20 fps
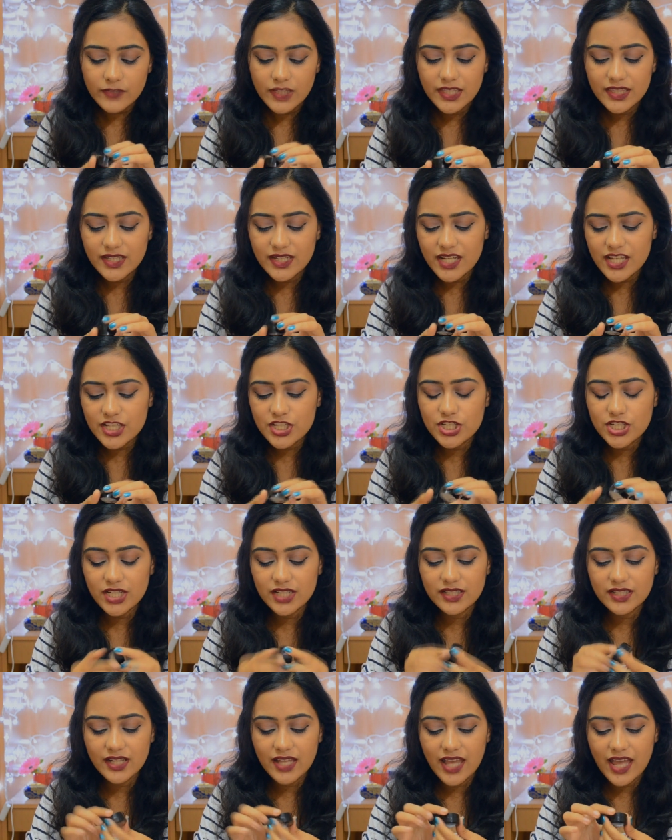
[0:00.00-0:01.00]
and the next
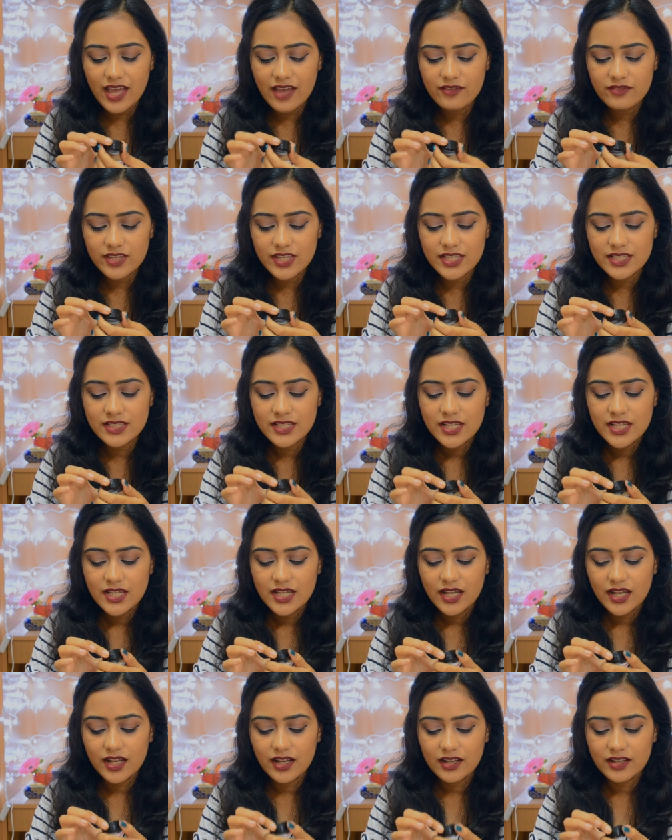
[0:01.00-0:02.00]
shade that i have is
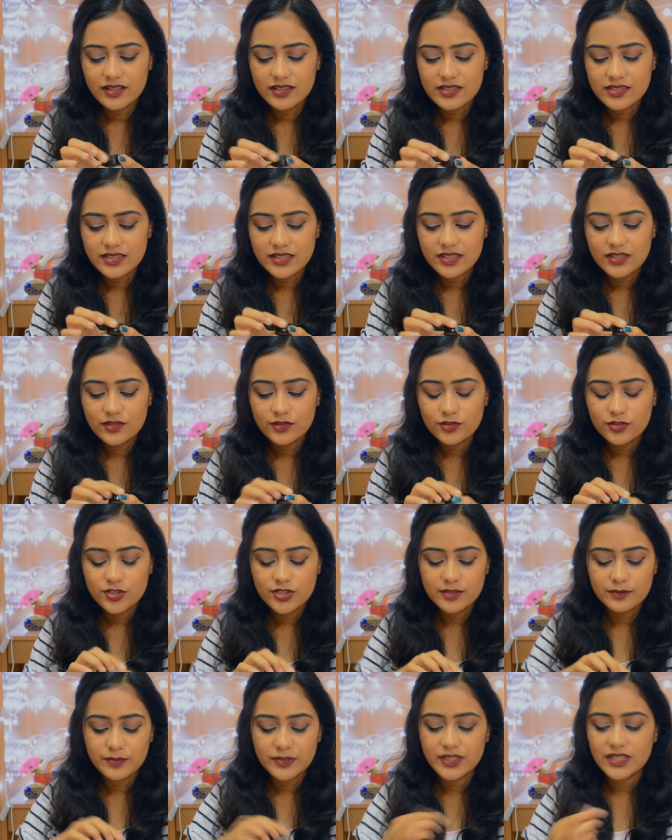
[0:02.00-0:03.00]
uh, zero
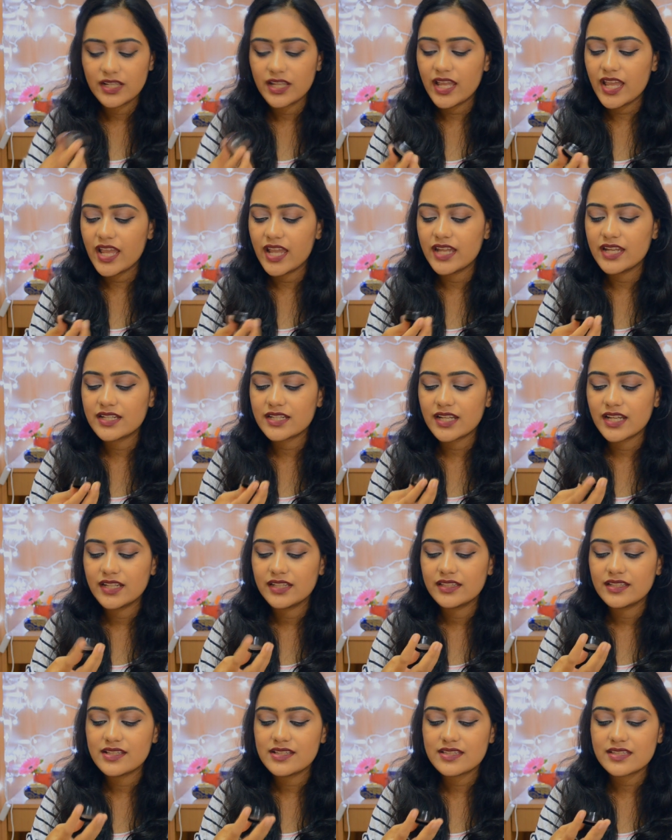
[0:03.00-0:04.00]
triple eight,
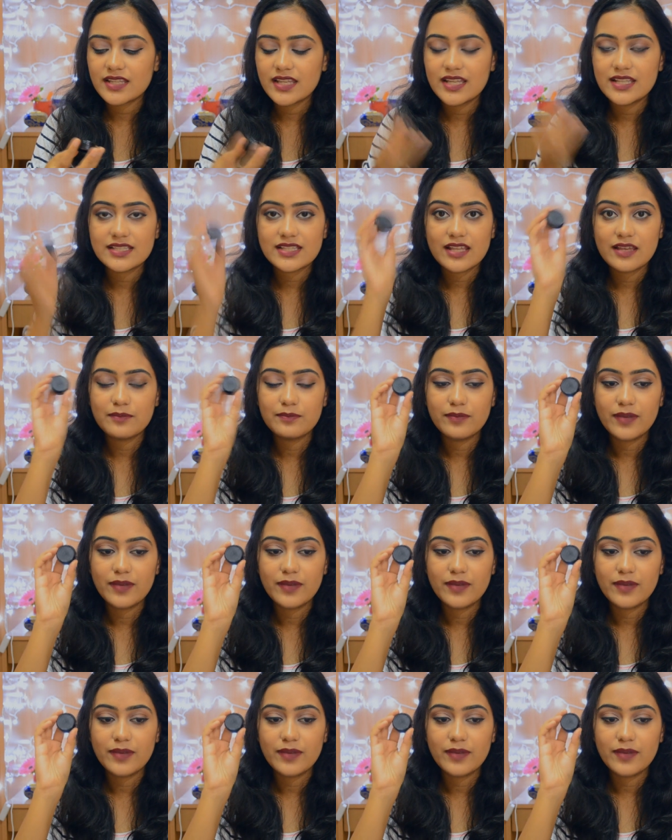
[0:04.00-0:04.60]
and this is a